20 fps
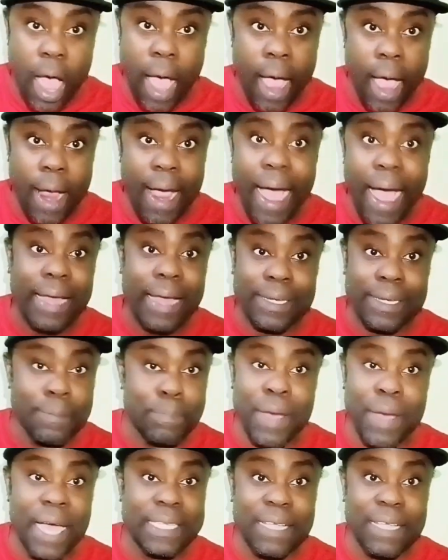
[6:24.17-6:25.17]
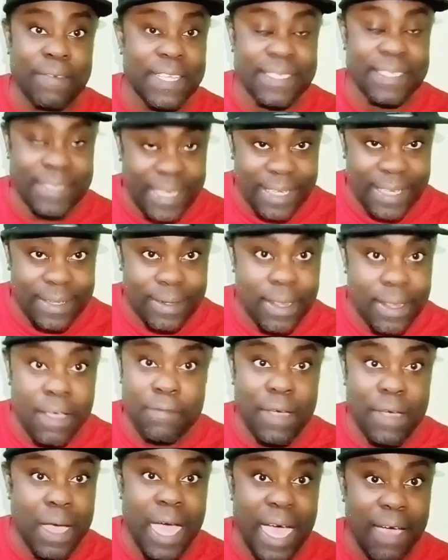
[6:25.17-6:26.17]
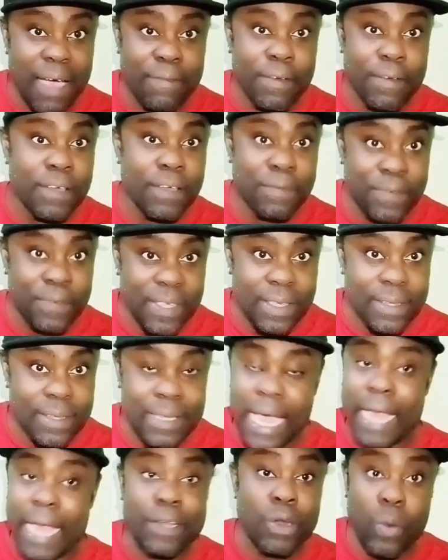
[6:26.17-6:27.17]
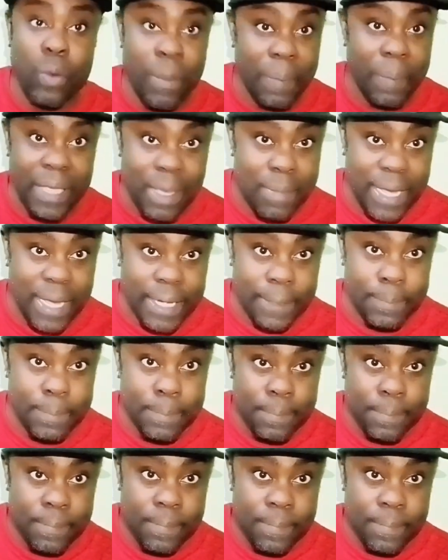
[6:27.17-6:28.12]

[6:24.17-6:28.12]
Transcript: or hardened part of a skin from off of your feet or nowhere from your body.